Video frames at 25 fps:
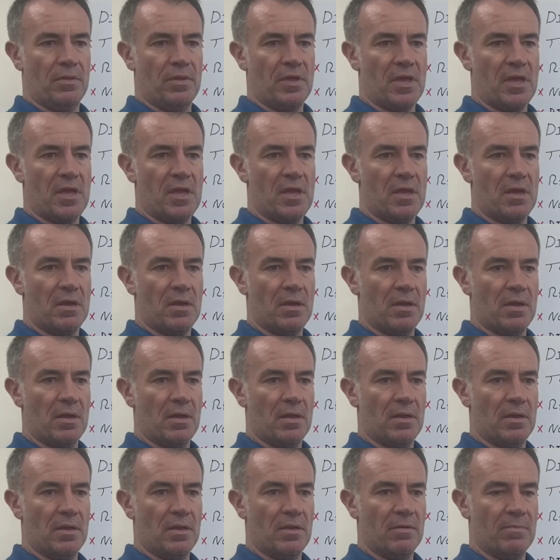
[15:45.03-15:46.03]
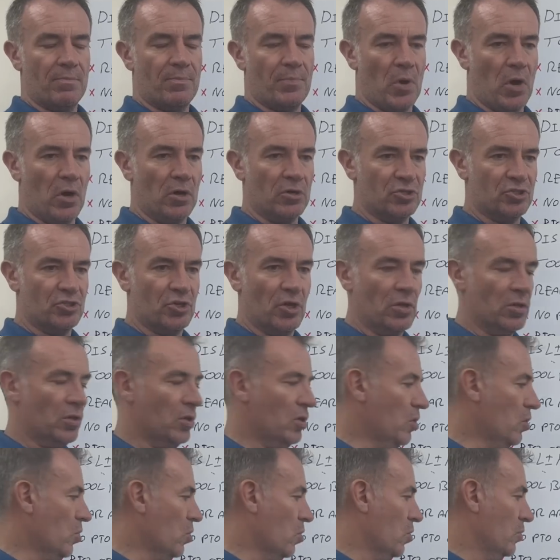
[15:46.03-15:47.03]
The power
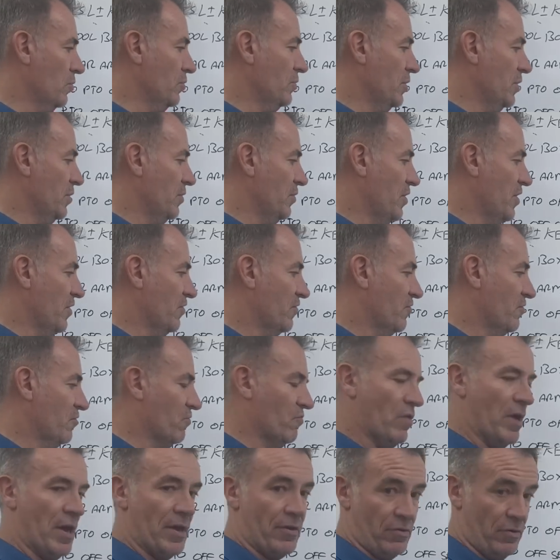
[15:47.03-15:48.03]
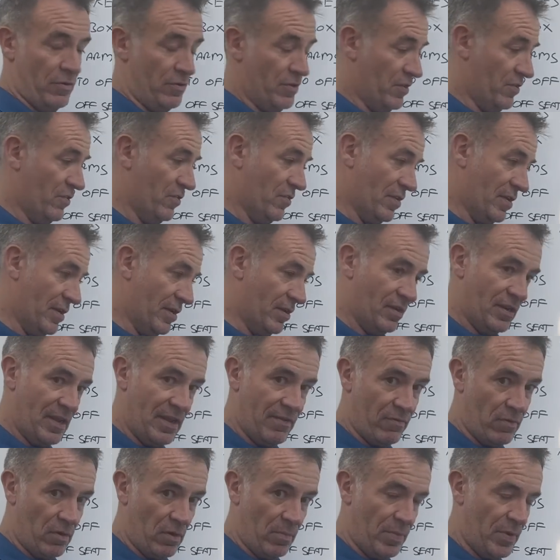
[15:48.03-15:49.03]
shuttle on this tractor, there's a little
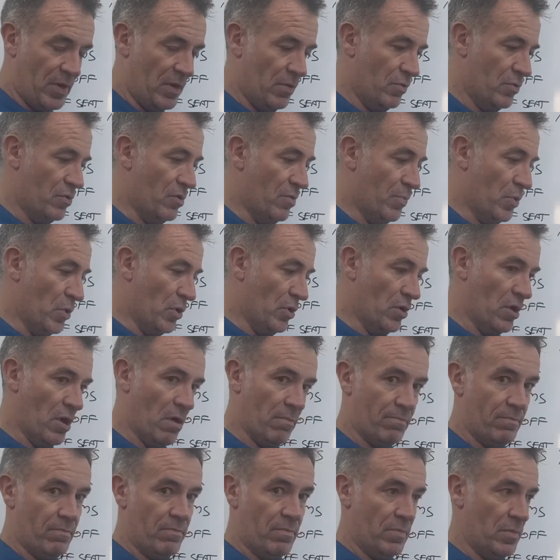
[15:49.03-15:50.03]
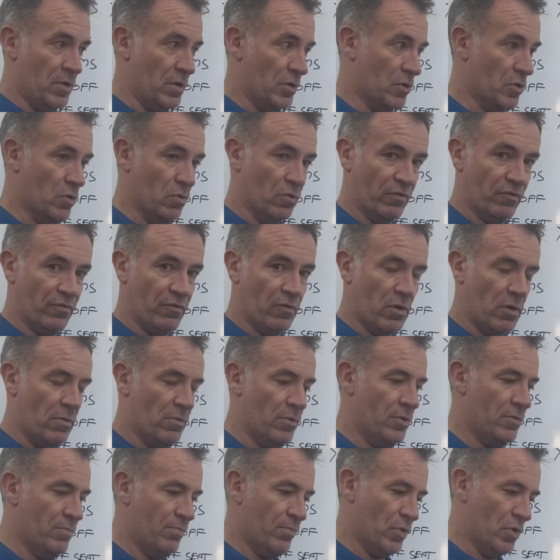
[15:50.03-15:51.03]
lever up here. When you put it up, it goes
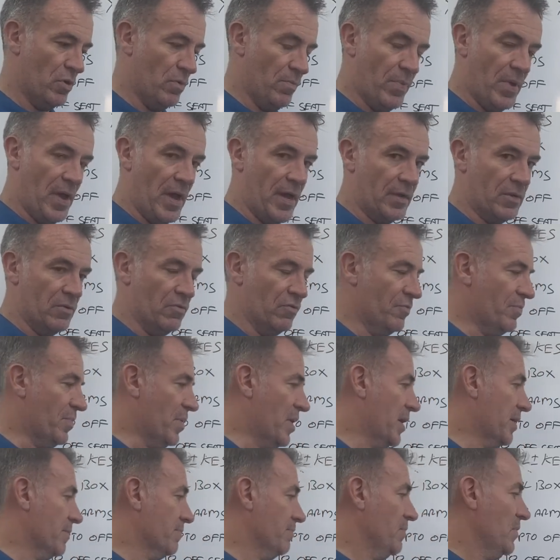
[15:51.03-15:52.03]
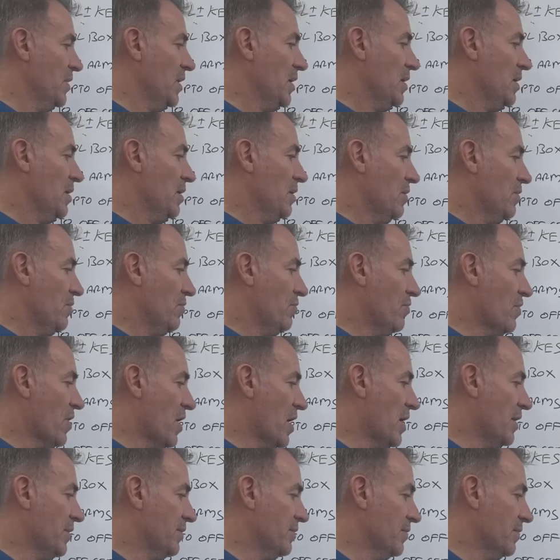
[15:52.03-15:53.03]
forward, pull it back, goes back.
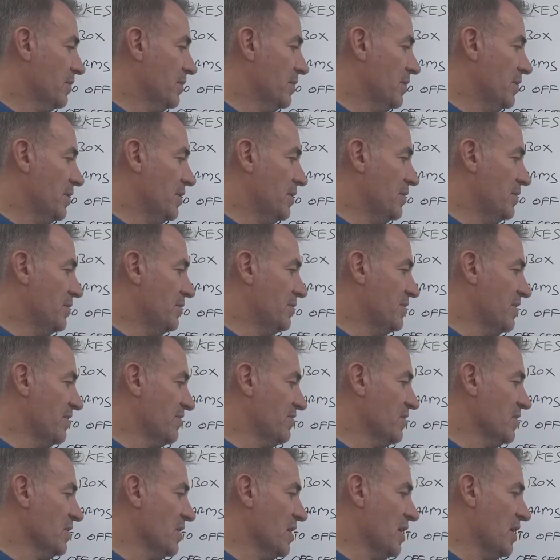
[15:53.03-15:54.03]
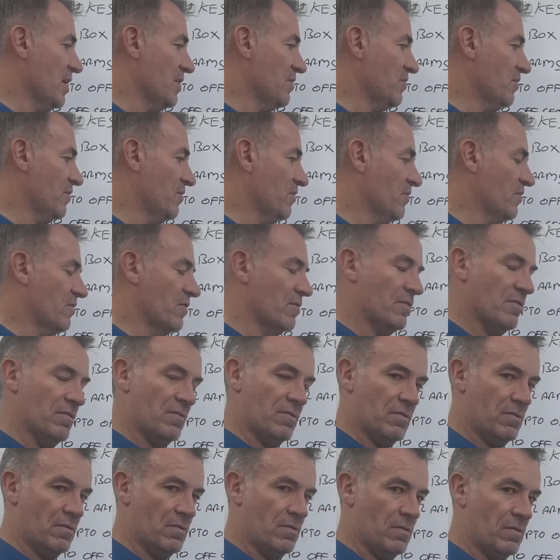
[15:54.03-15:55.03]
That disengages
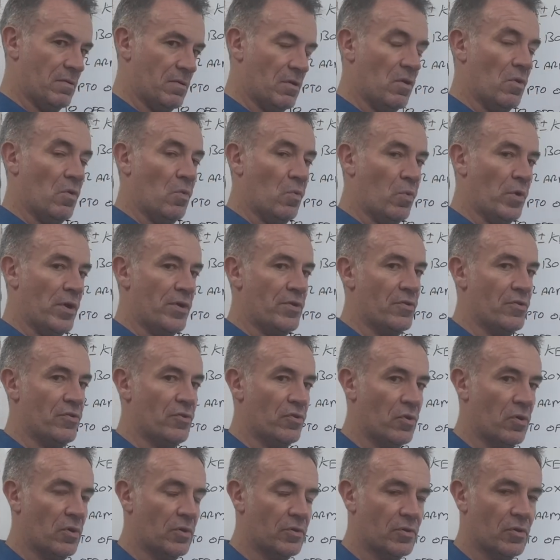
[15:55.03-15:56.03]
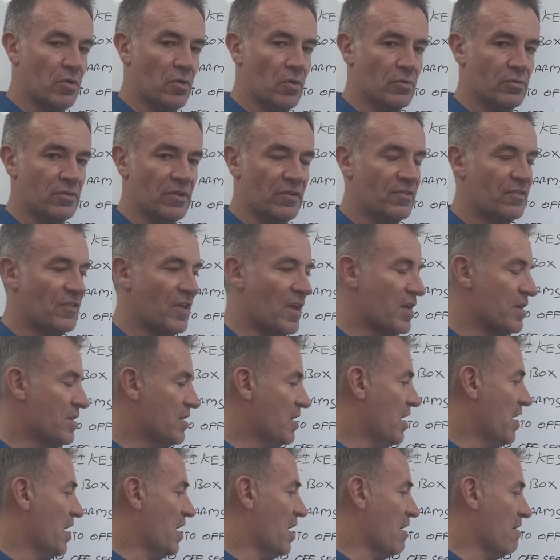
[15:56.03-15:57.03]
when you're not on the seat,
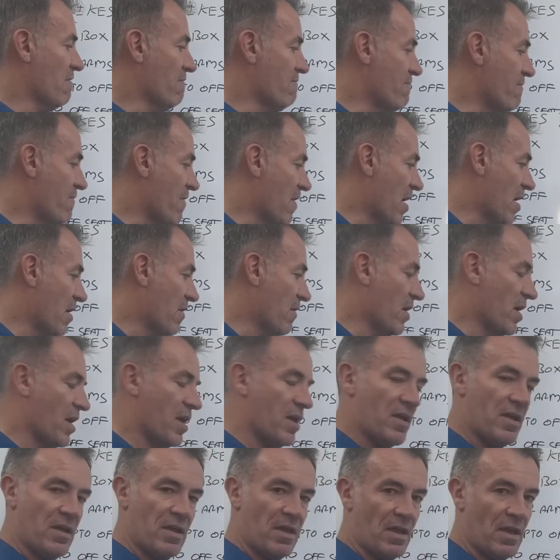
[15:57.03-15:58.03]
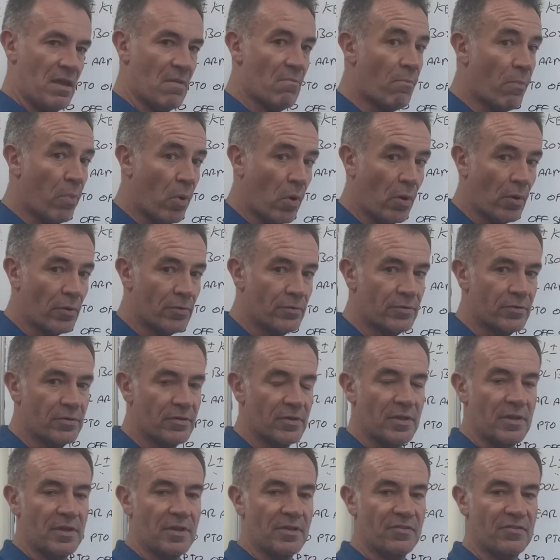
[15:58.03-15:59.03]
a very important
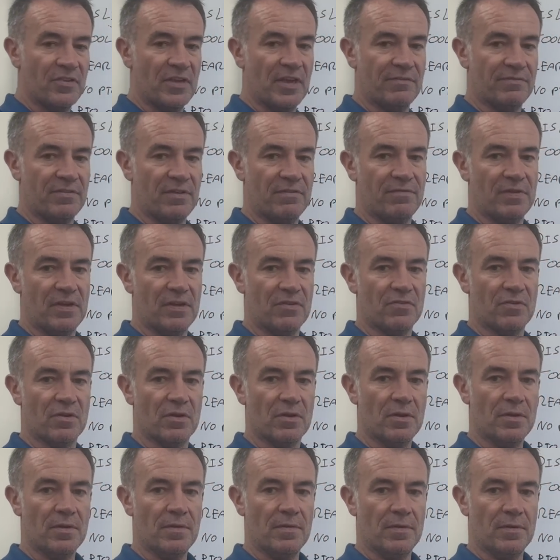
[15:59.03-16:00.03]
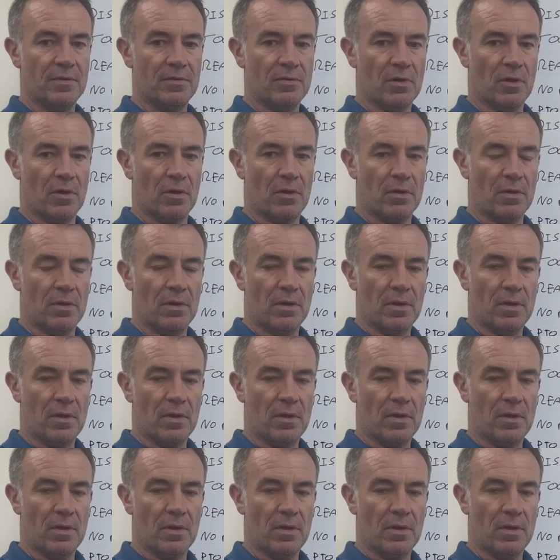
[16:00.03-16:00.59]
safety feature. Now,